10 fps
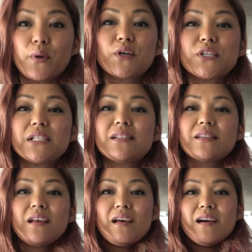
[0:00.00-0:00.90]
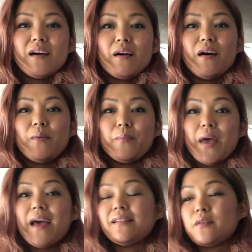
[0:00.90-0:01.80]
purchase.
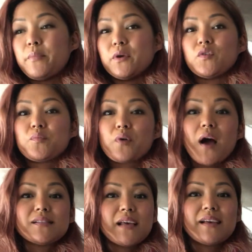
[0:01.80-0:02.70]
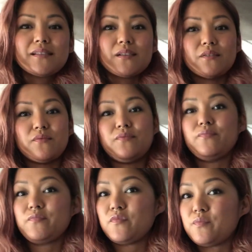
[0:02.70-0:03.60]
and the build process. A
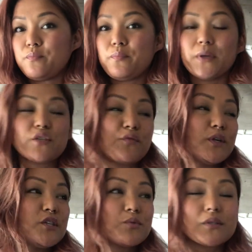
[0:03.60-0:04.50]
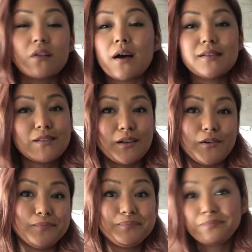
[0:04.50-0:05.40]
bunch of footage was lost,
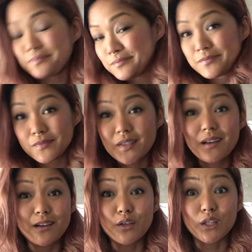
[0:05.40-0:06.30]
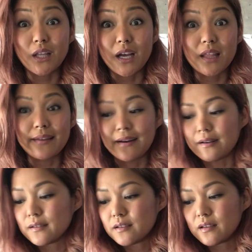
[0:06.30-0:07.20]
so good luck
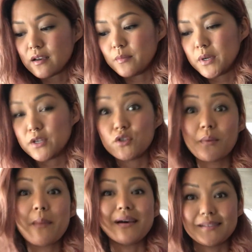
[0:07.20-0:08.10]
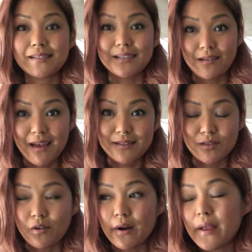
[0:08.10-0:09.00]
there. I'm gonna do my best to tell that
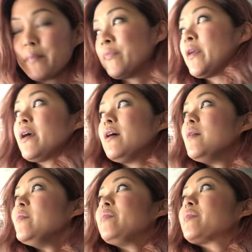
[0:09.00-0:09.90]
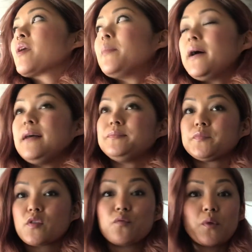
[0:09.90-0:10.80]
story. But
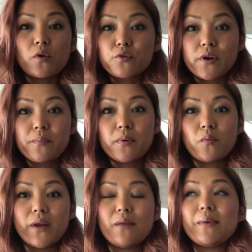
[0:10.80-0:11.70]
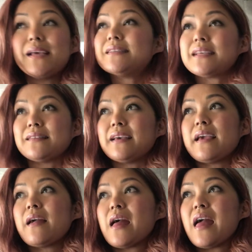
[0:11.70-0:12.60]
the road trip went
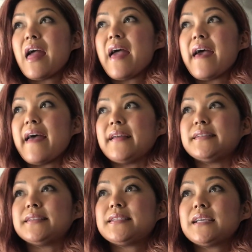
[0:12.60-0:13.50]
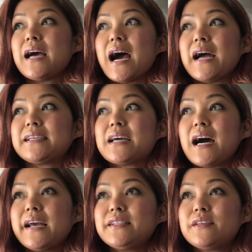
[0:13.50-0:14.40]
amazingly, and I
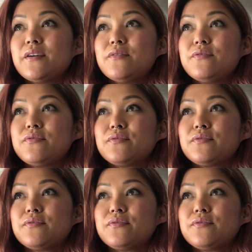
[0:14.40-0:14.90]
kind of